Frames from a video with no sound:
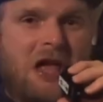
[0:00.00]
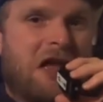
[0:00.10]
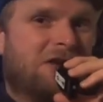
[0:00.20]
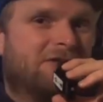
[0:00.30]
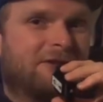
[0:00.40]

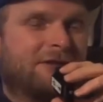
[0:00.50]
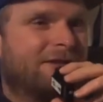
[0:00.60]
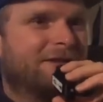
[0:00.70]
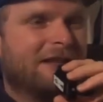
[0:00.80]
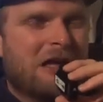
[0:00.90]

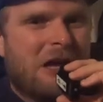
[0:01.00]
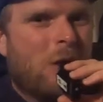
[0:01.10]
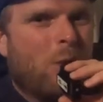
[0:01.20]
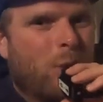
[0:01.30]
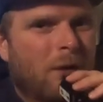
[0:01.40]
is
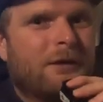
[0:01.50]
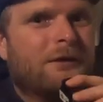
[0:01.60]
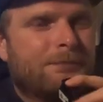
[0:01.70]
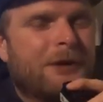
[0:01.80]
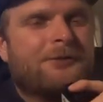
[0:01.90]
one
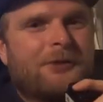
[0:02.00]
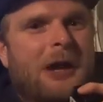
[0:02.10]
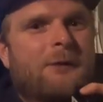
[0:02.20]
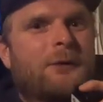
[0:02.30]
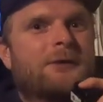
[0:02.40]
of my
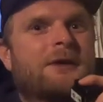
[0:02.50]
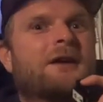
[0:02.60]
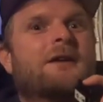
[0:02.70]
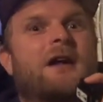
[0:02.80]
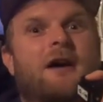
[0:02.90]
favorite
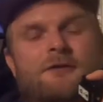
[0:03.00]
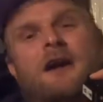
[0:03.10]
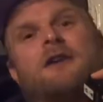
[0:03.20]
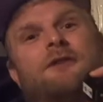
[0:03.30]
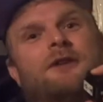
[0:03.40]
thing I have
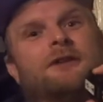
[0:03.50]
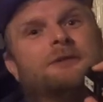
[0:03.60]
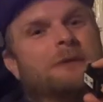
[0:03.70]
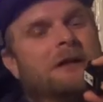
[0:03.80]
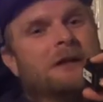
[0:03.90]
ever done
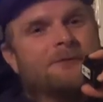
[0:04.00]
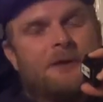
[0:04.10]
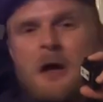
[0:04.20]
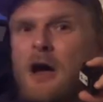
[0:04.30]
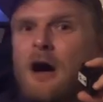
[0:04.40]
in my life.